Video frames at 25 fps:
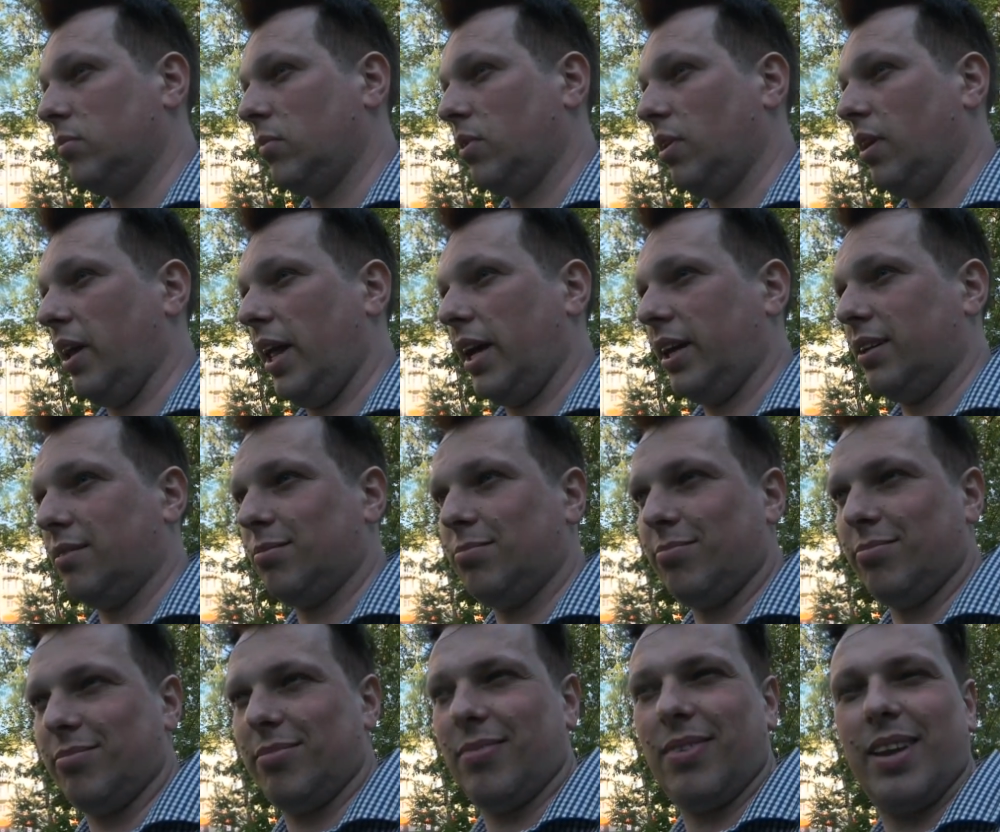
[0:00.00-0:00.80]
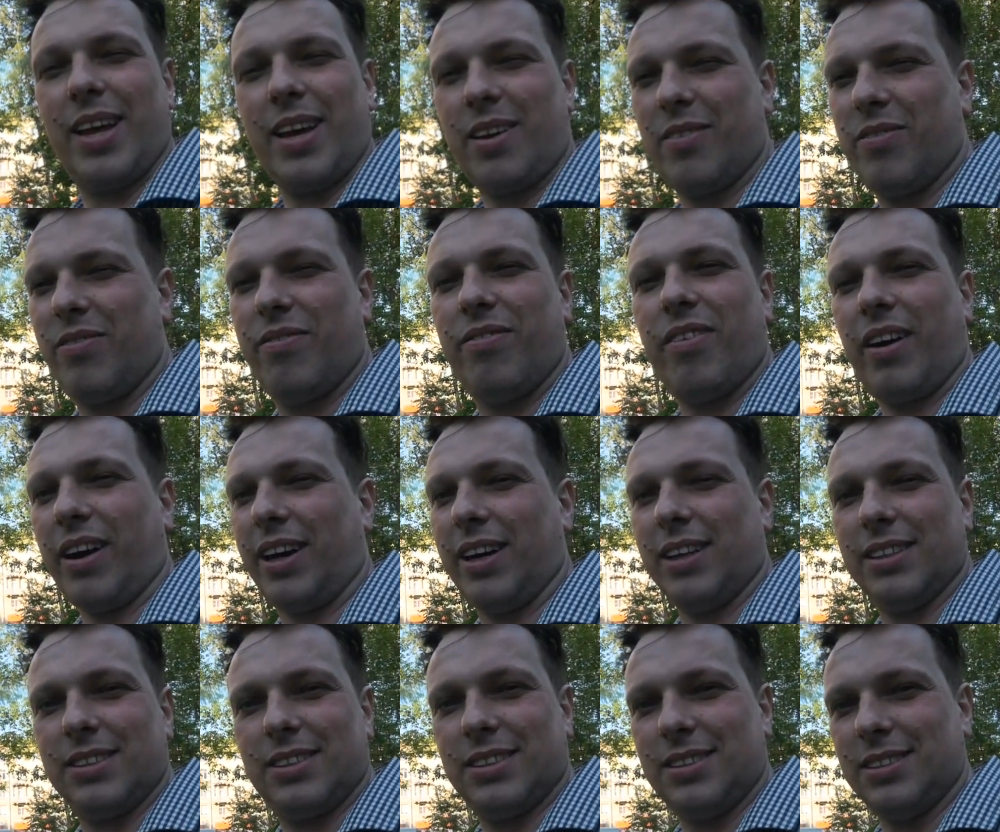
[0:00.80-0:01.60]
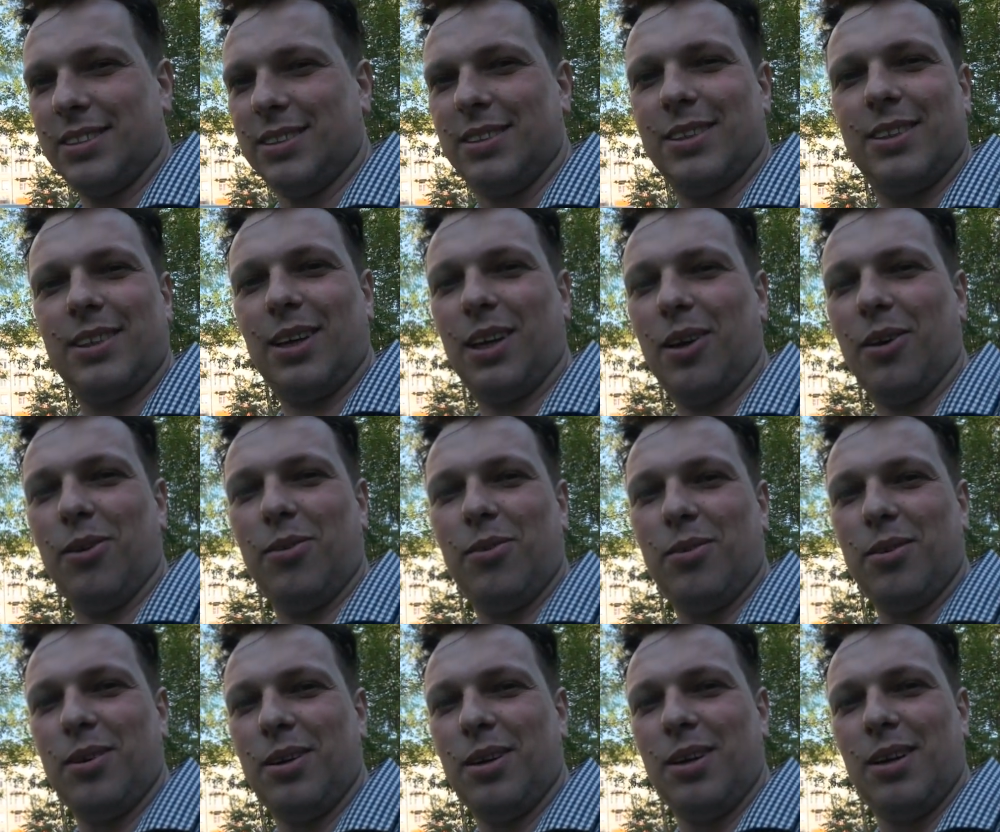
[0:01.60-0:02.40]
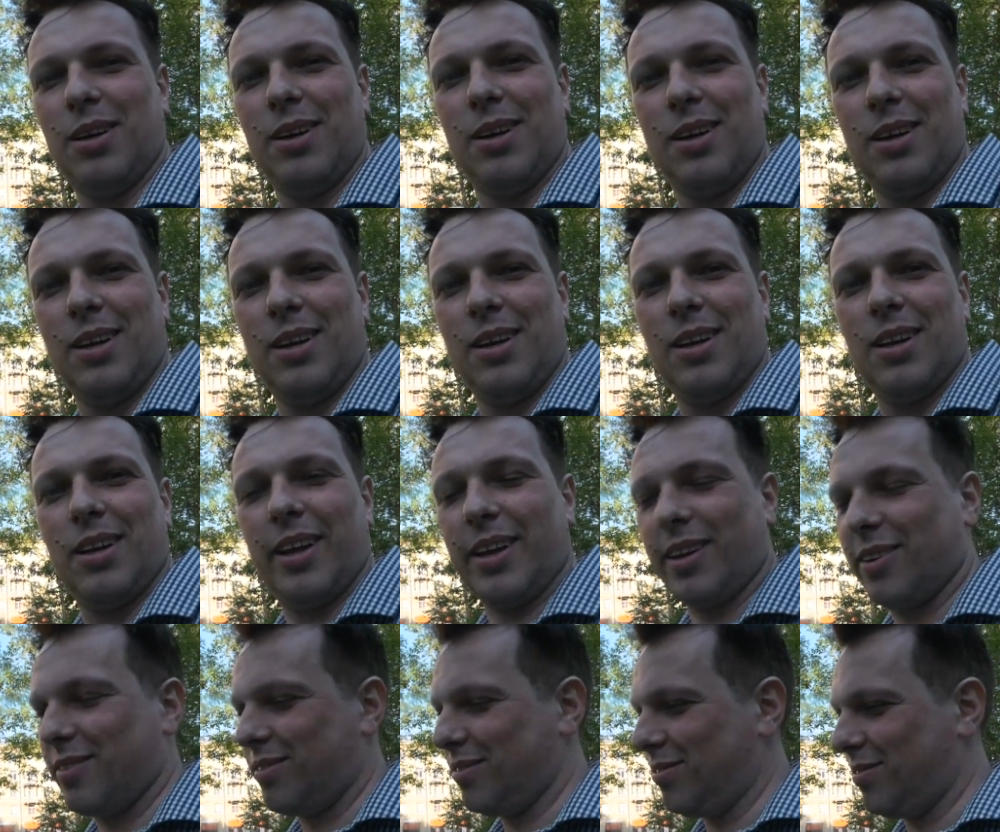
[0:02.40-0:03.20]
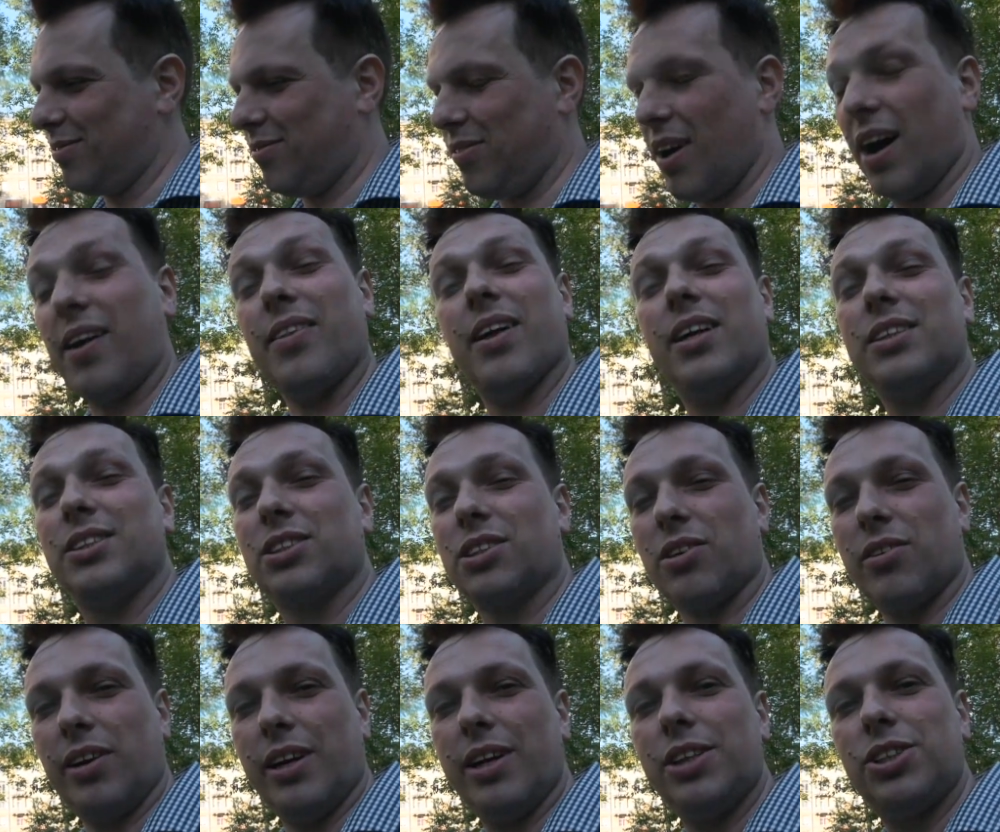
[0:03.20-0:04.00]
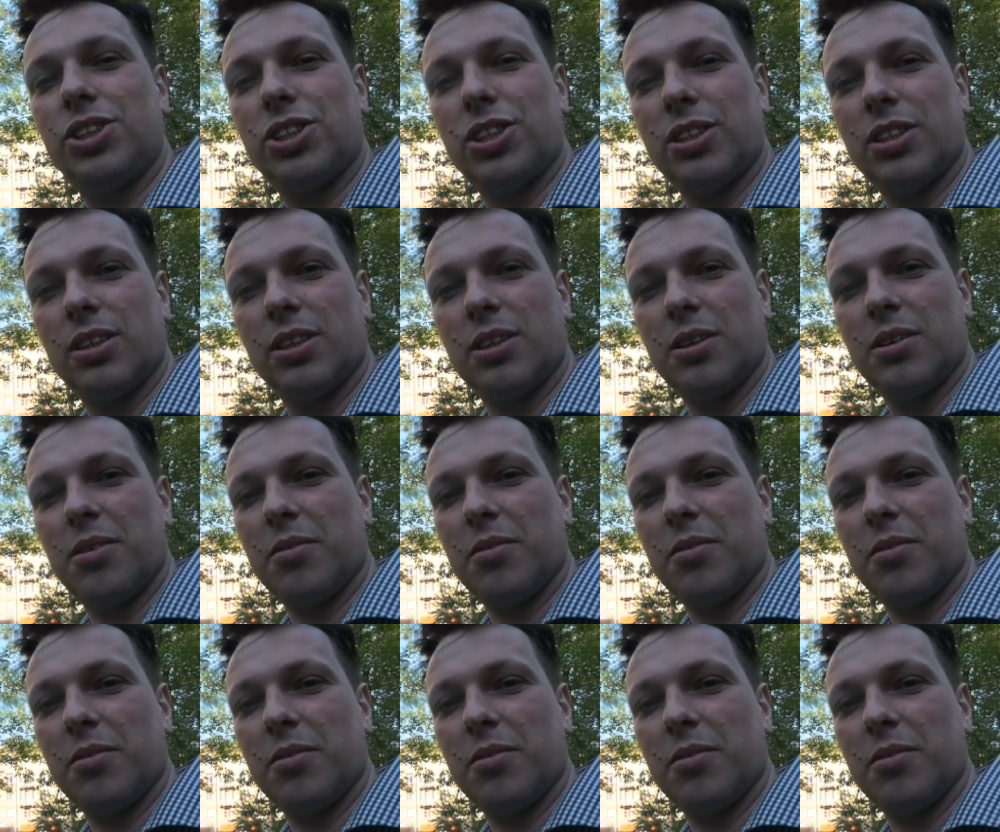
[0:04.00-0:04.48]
like fuck it, you know, like fuck that scratch.